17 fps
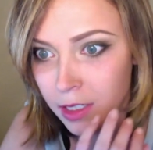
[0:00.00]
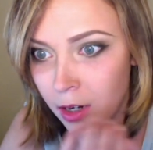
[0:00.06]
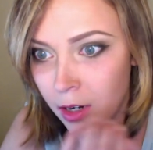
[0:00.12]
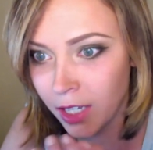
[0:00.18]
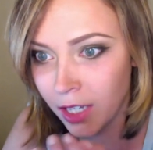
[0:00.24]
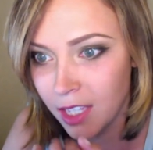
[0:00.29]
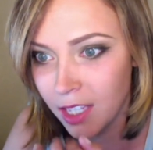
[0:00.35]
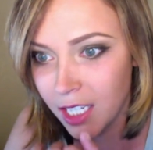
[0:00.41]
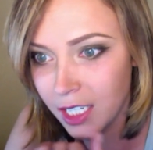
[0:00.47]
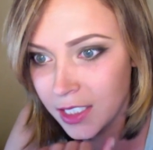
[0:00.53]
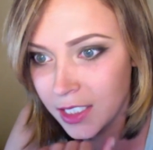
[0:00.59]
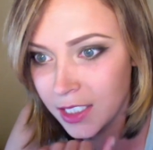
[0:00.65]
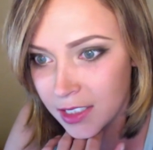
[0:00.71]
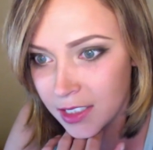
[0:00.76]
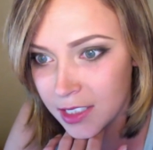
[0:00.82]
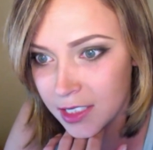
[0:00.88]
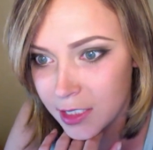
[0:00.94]
I think it's a
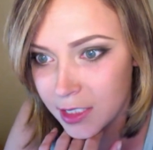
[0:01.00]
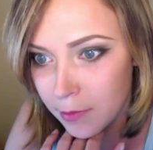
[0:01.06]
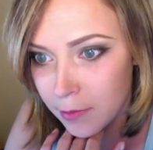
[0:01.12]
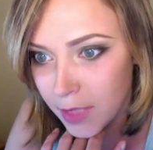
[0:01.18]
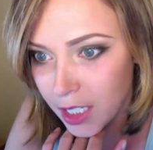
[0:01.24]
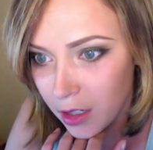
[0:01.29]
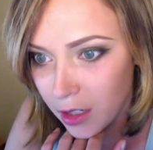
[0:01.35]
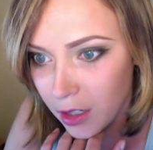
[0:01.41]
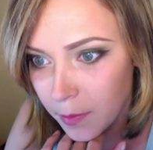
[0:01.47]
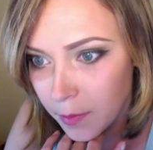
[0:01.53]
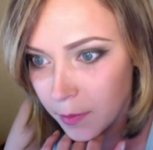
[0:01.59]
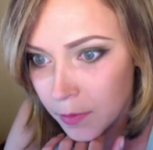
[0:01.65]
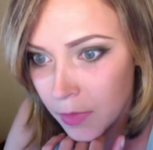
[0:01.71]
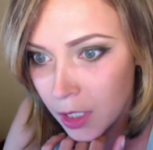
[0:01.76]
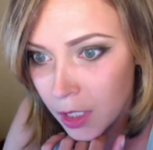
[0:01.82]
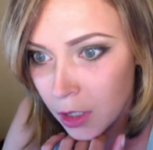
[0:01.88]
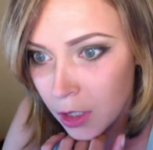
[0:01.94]
smear
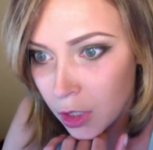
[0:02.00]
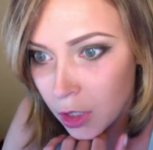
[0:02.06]
the